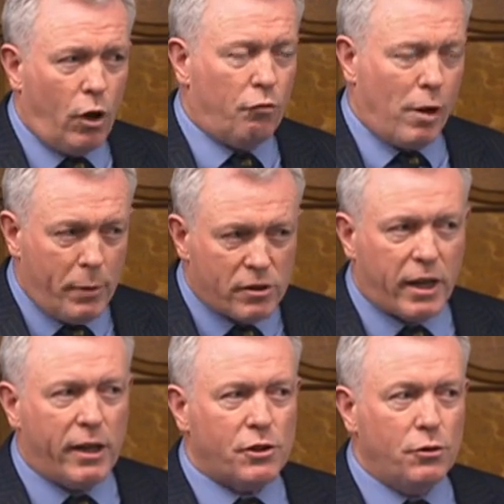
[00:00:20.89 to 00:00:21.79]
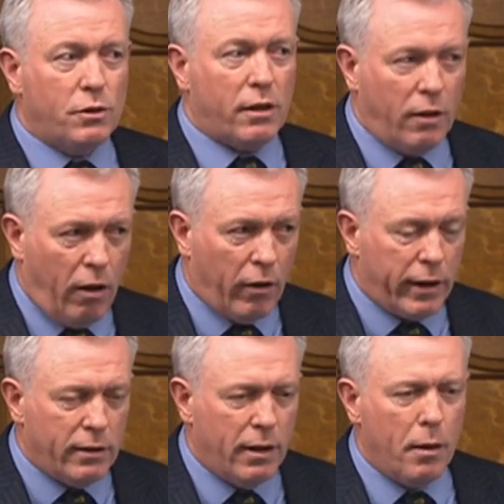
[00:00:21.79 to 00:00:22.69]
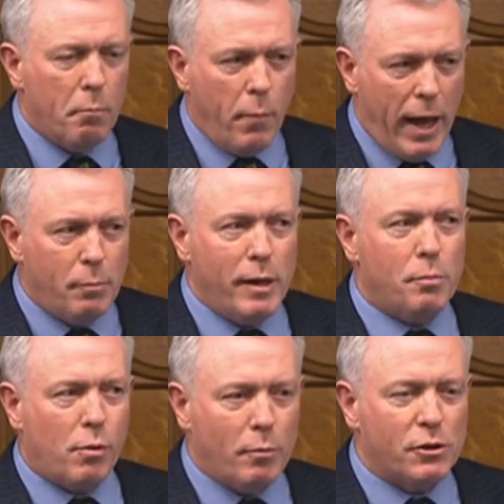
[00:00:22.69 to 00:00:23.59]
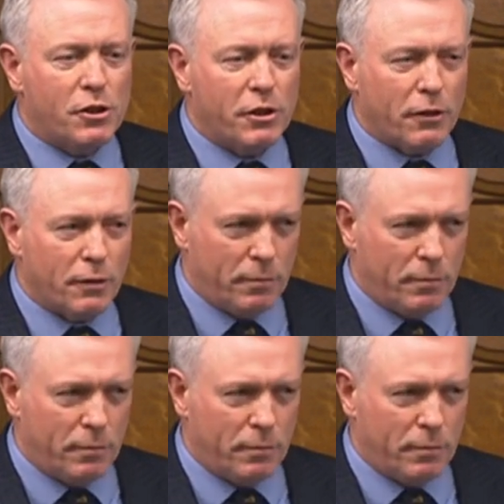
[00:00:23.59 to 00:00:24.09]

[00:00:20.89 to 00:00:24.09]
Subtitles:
of reputational decline may be premature?